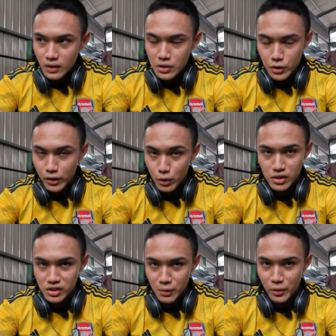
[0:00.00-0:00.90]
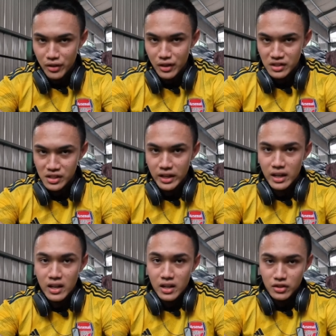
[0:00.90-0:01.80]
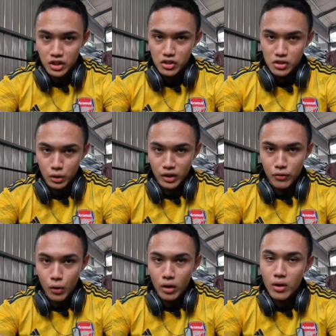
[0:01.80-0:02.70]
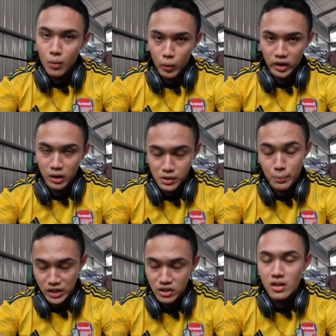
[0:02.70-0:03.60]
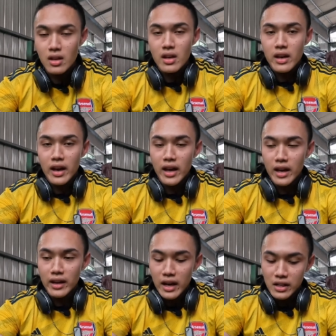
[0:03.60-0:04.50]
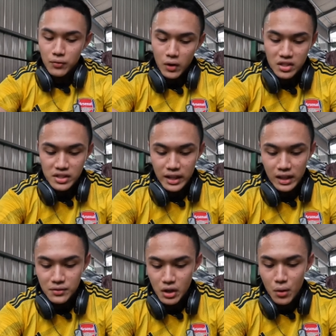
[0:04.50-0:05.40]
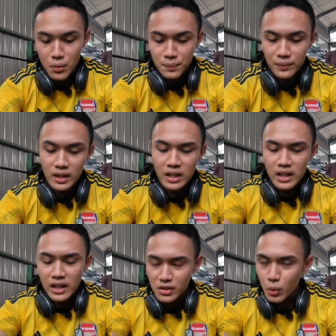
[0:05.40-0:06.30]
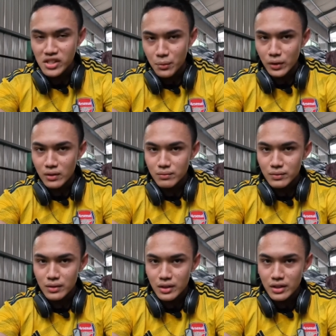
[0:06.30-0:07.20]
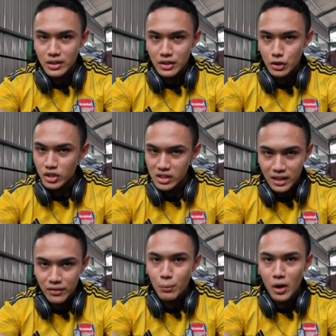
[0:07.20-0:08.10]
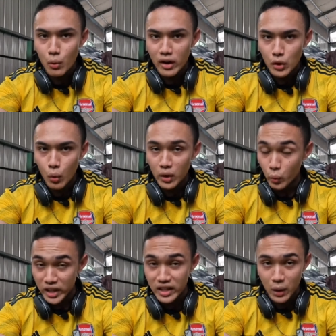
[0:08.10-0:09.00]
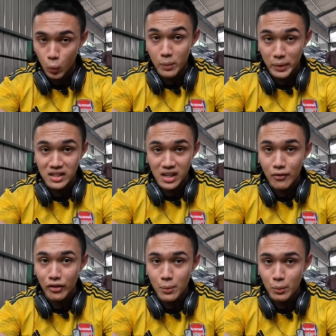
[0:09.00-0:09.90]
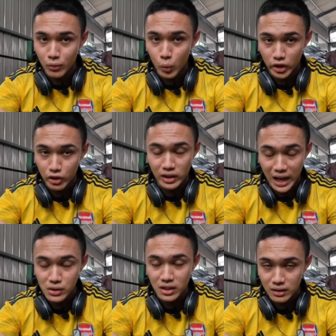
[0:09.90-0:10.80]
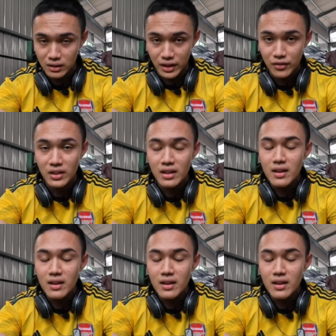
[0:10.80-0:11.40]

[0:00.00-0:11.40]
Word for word: so yeah, those are some of the things that judges are looking for when it comes to bench. And as far as deadlifts go, it's quite simple. You just lift the bar whenever you want within that one minute time frame of where you're allowed to lift.